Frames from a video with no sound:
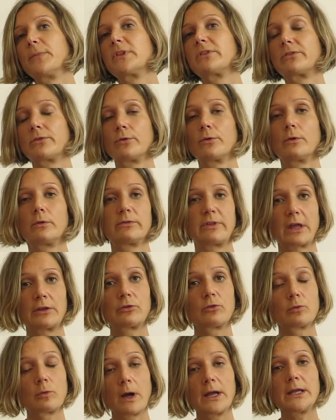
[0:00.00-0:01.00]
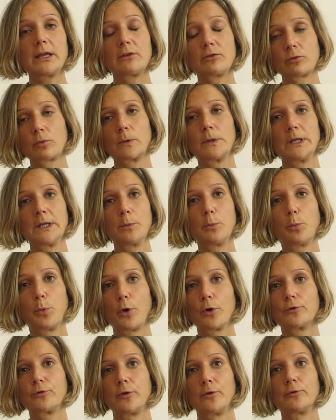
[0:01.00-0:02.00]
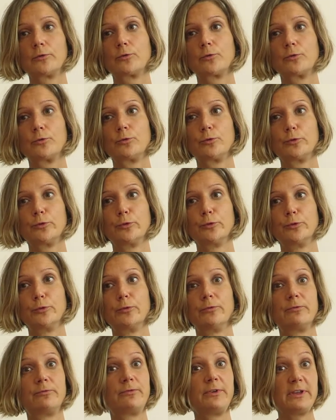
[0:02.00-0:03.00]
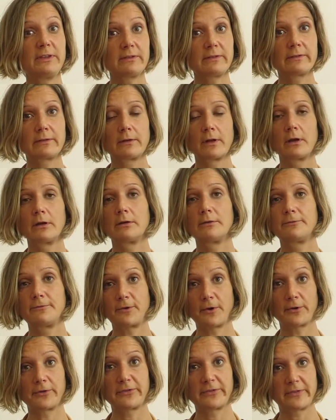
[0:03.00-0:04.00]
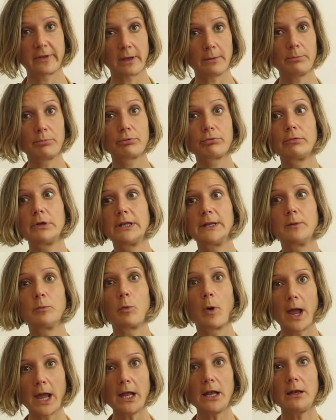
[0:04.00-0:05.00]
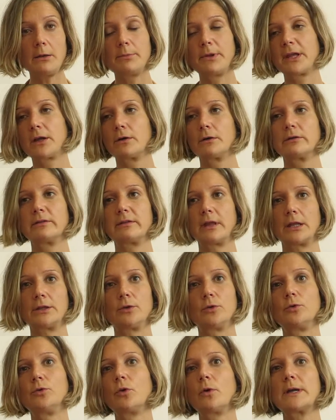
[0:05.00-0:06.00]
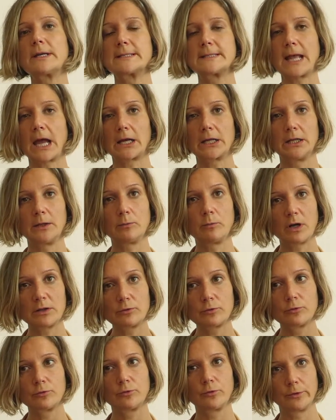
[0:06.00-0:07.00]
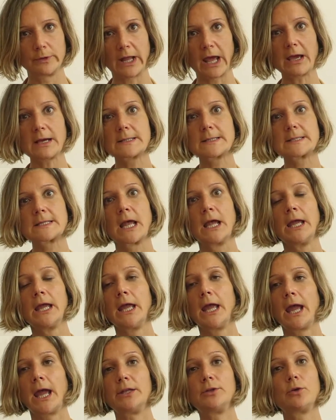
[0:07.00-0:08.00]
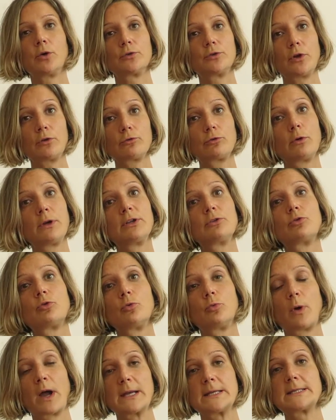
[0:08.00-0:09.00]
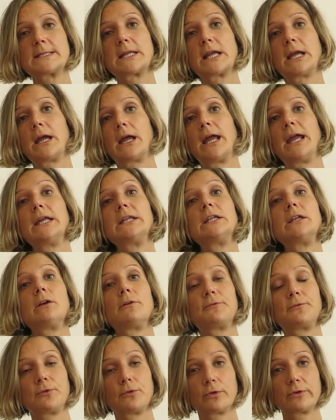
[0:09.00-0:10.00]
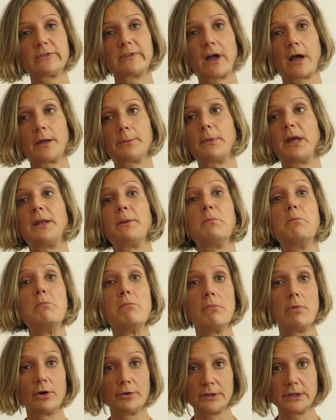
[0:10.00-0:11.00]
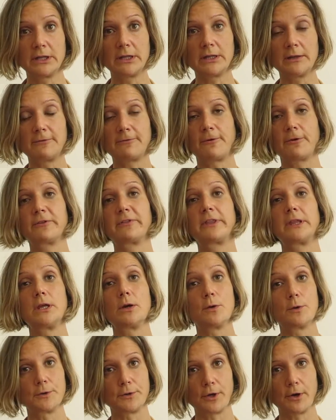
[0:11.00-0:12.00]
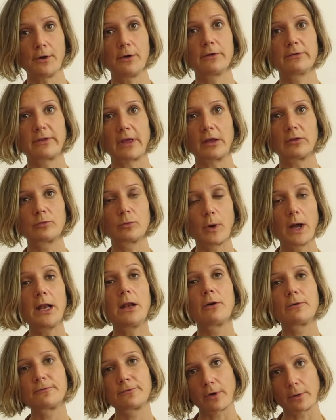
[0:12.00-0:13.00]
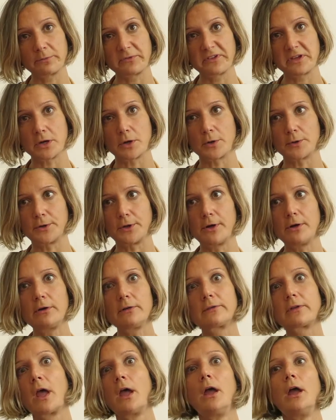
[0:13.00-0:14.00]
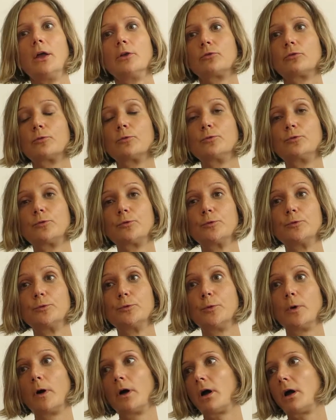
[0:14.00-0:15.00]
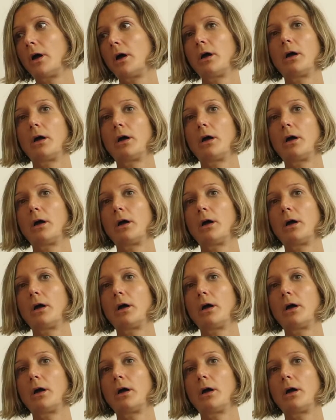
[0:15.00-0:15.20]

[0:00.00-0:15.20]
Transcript: So that's why it's really important to do this first step really well, because then you know exactly what to do next, and you're not going to waste any of your time and money for the owners as well, or from the owners, to do